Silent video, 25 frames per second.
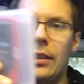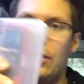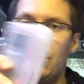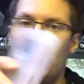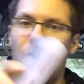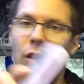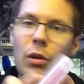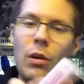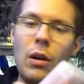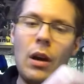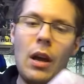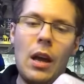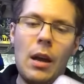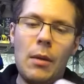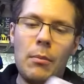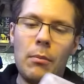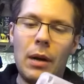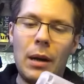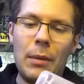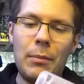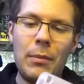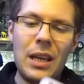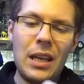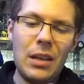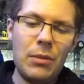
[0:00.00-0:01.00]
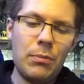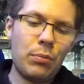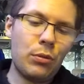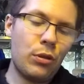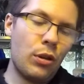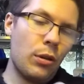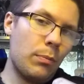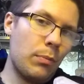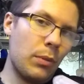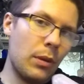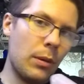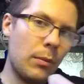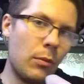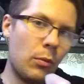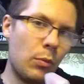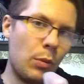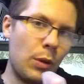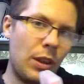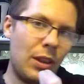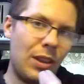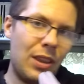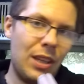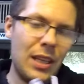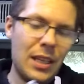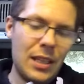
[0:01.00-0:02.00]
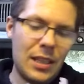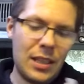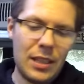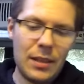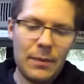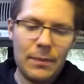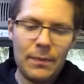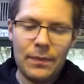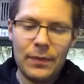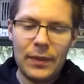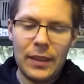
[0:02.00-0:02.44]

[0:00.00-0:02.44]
So my main problem with this